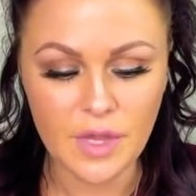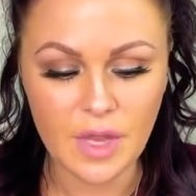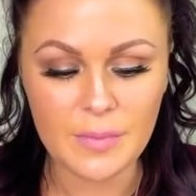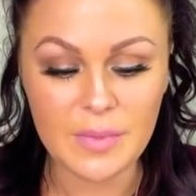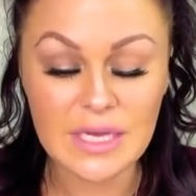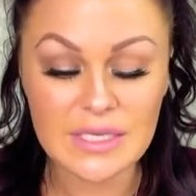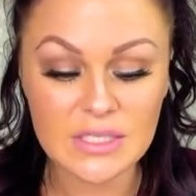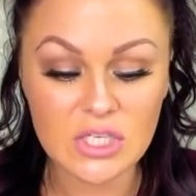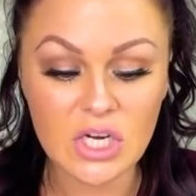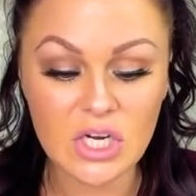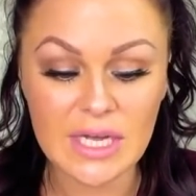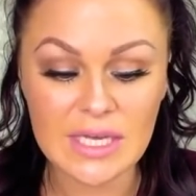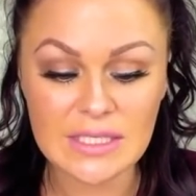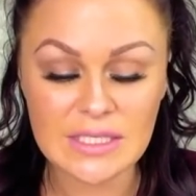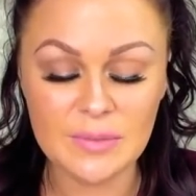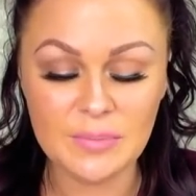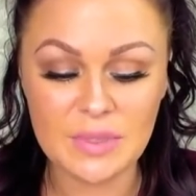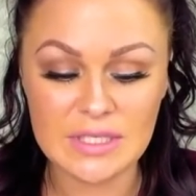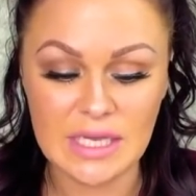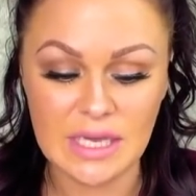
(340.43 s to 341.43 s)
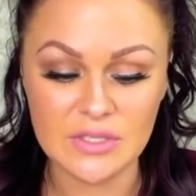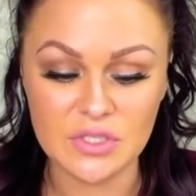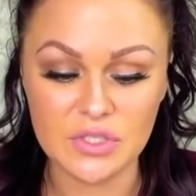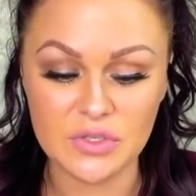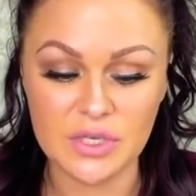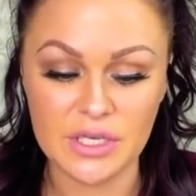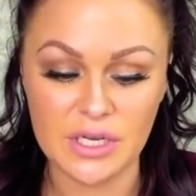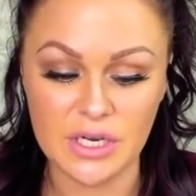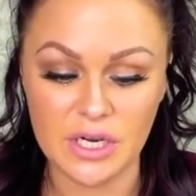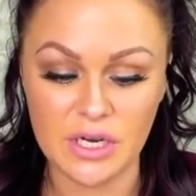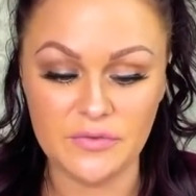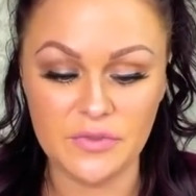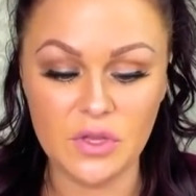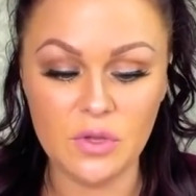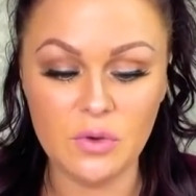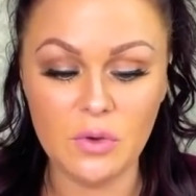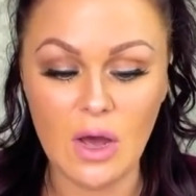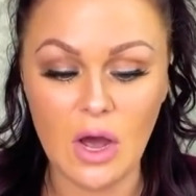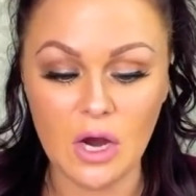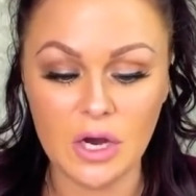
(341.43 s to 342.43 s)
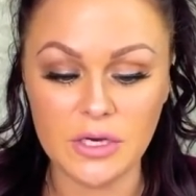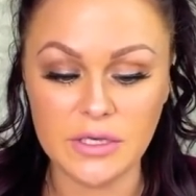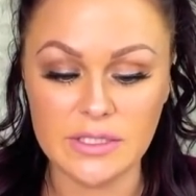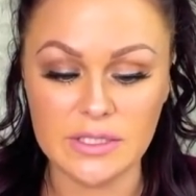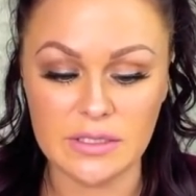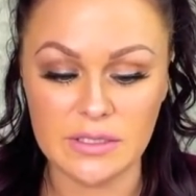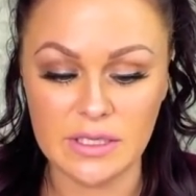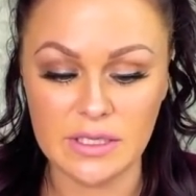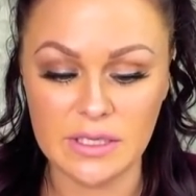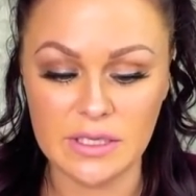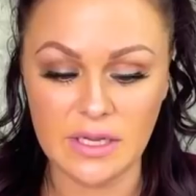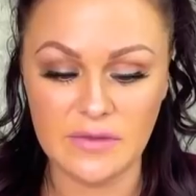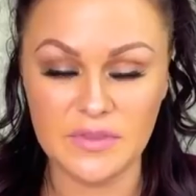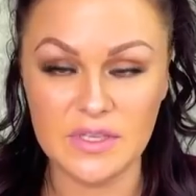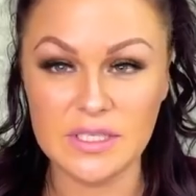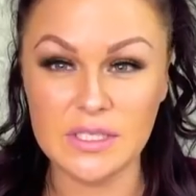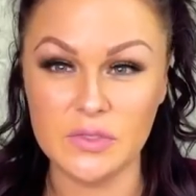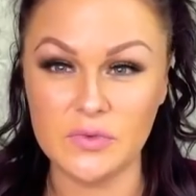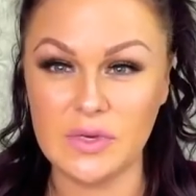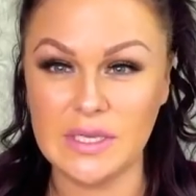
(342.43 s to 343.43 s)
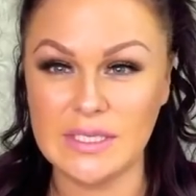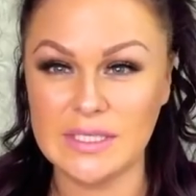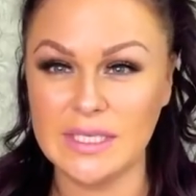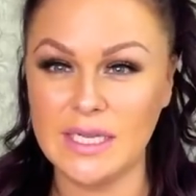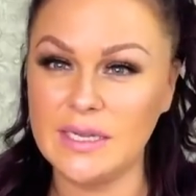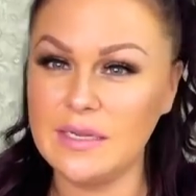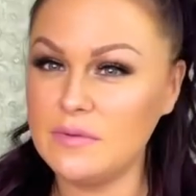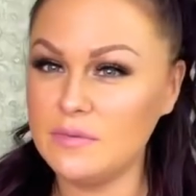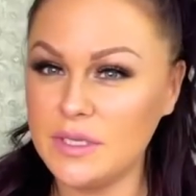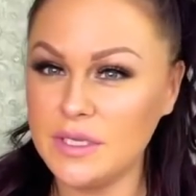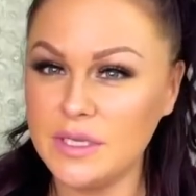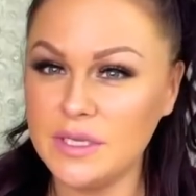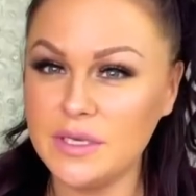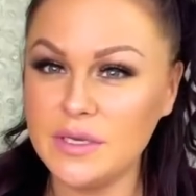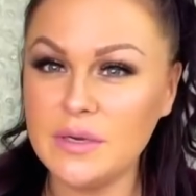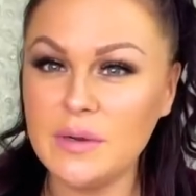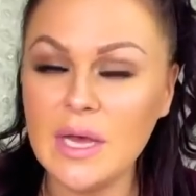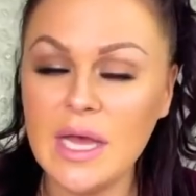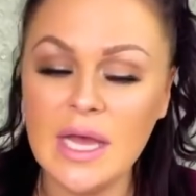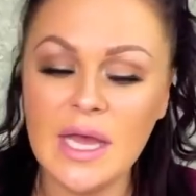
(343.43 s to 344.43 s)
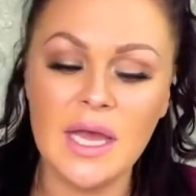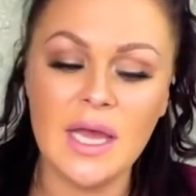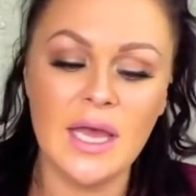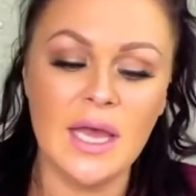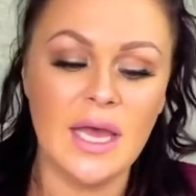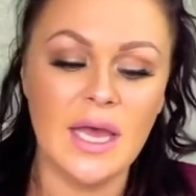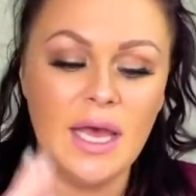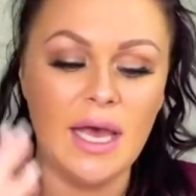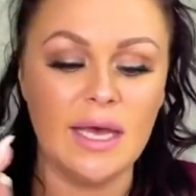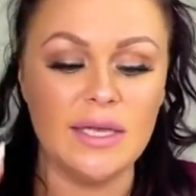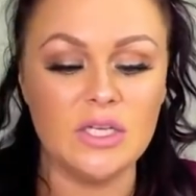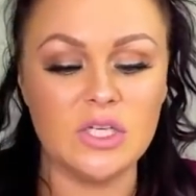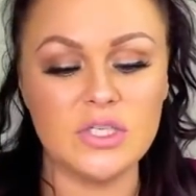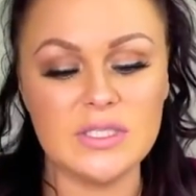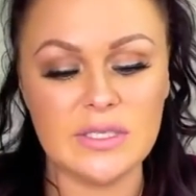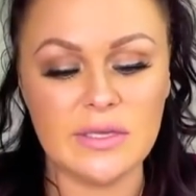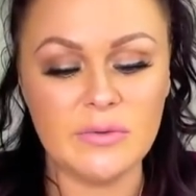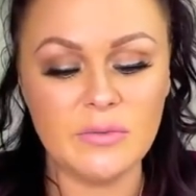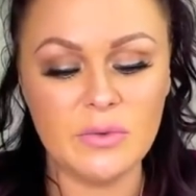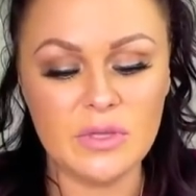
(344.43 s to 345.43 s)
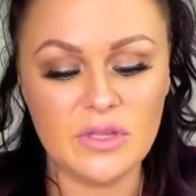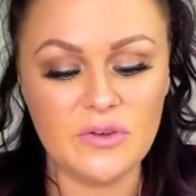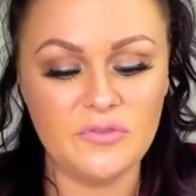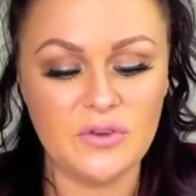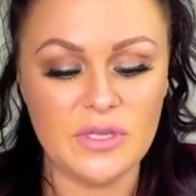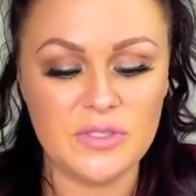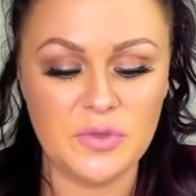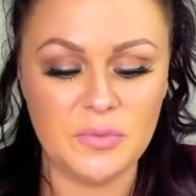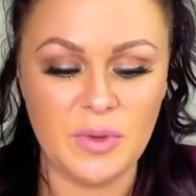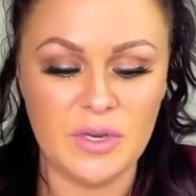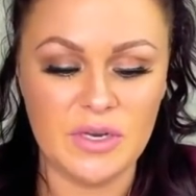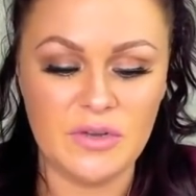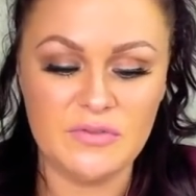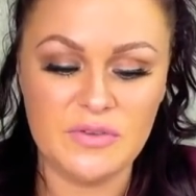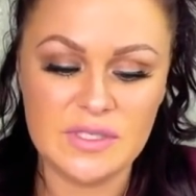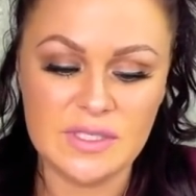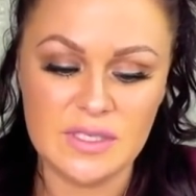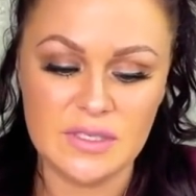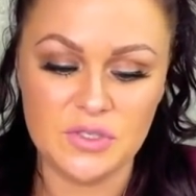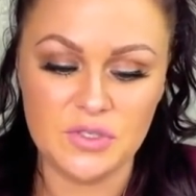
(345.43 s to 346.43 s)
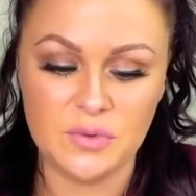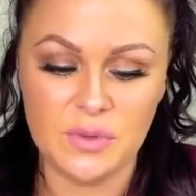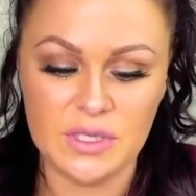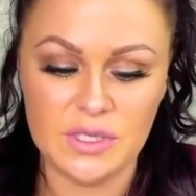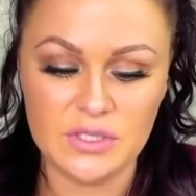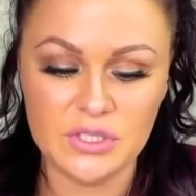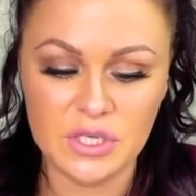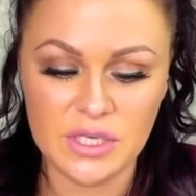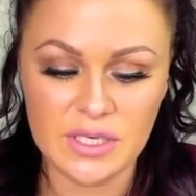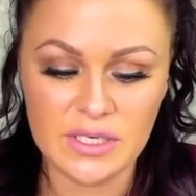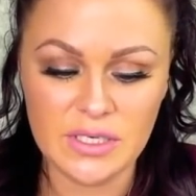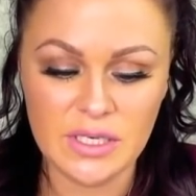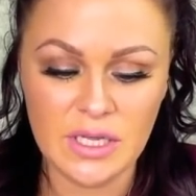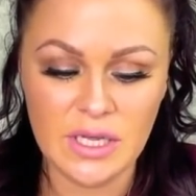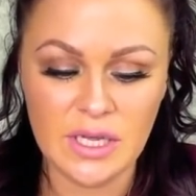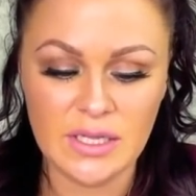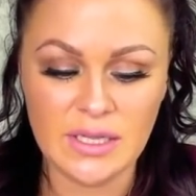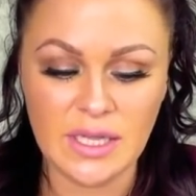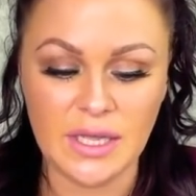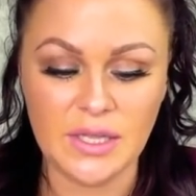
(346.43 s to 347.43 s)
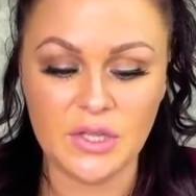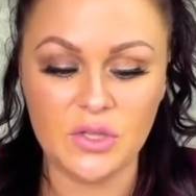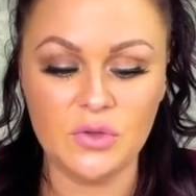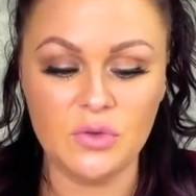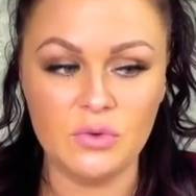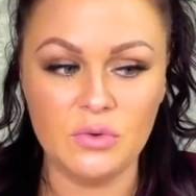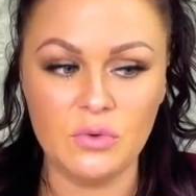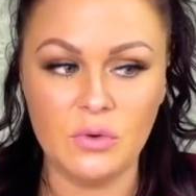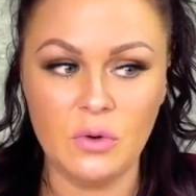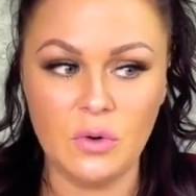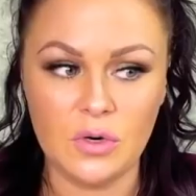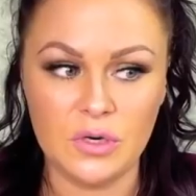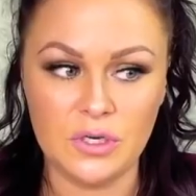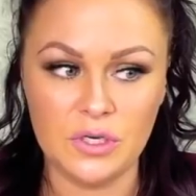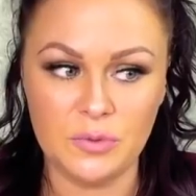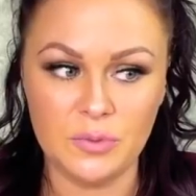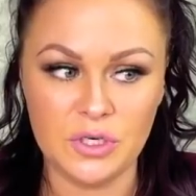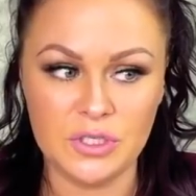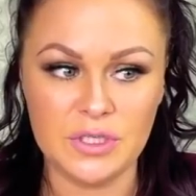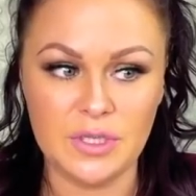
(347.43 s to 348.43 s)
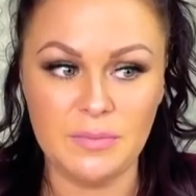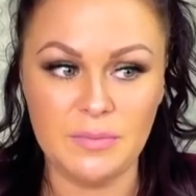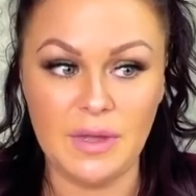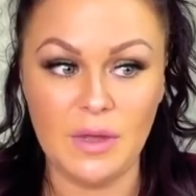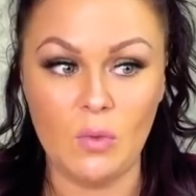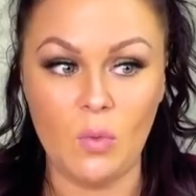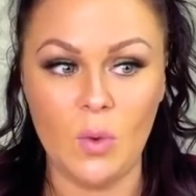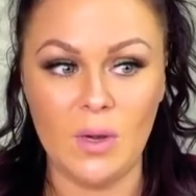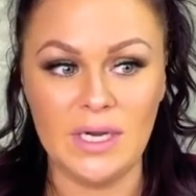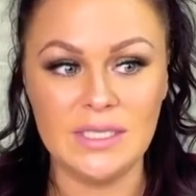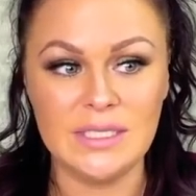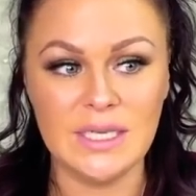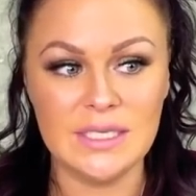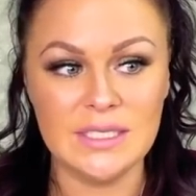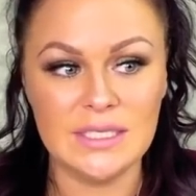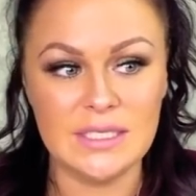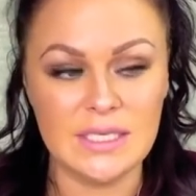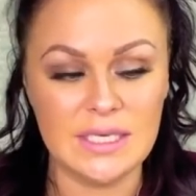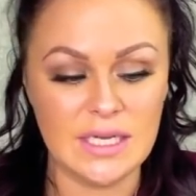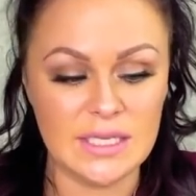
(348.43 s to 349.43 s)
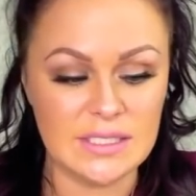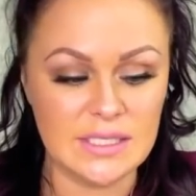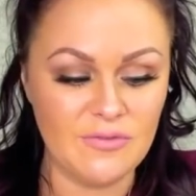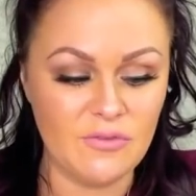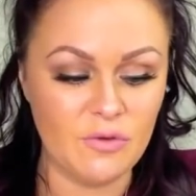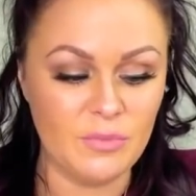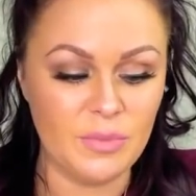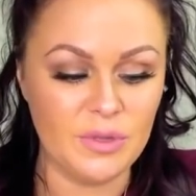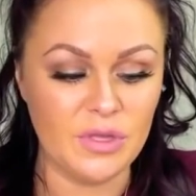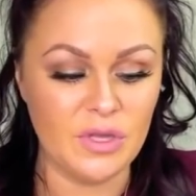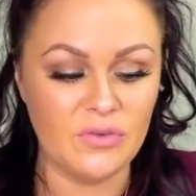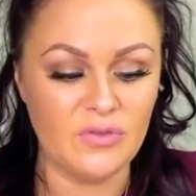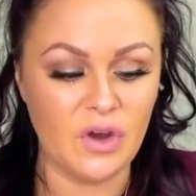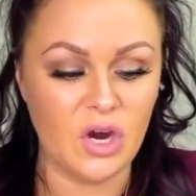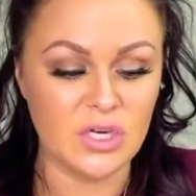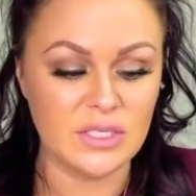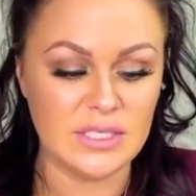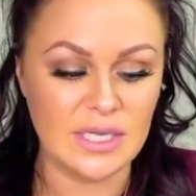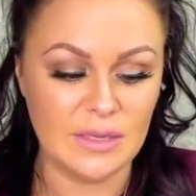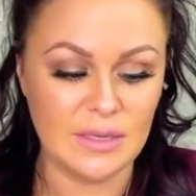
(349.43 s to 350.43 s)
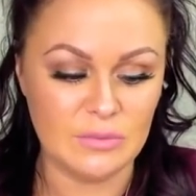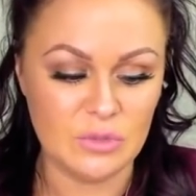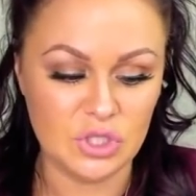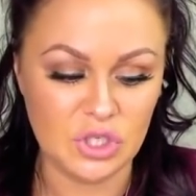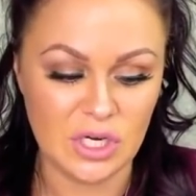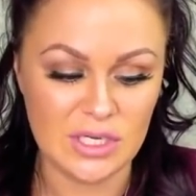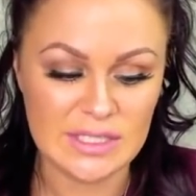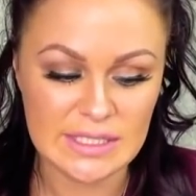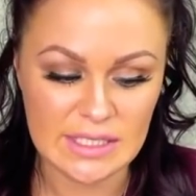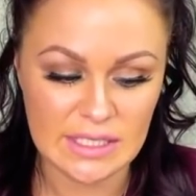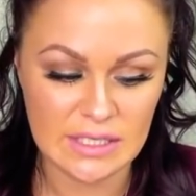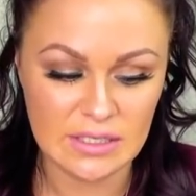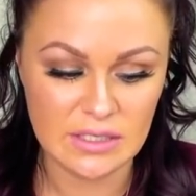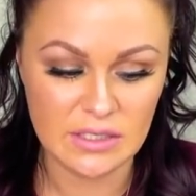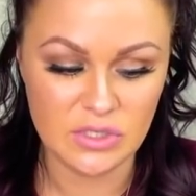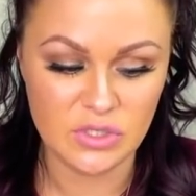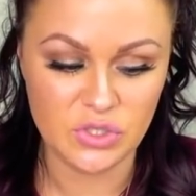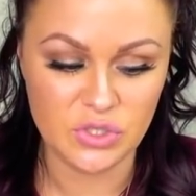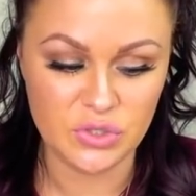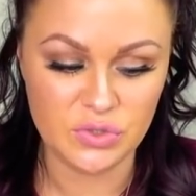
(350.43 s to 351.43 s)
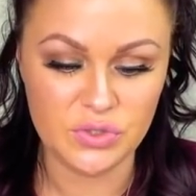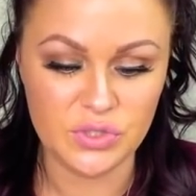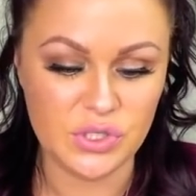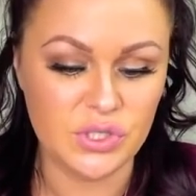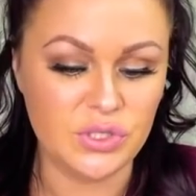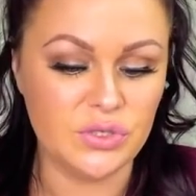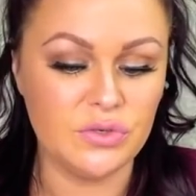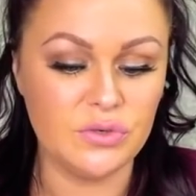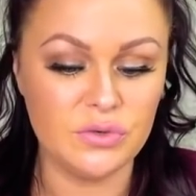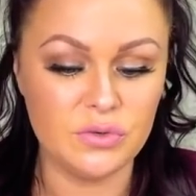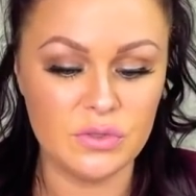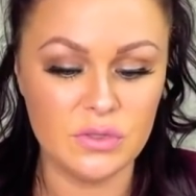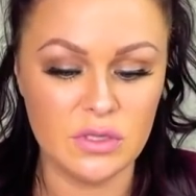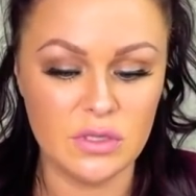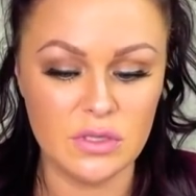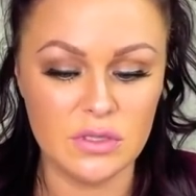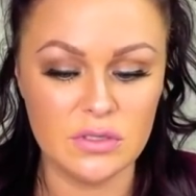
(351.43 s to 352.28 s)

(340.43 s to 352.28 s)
because there is a potential here if you are dealing if this is resonating with you and you're dealing with a friends with benefits situation that you or your person may want to take to the next level but you have a hard time trusting due to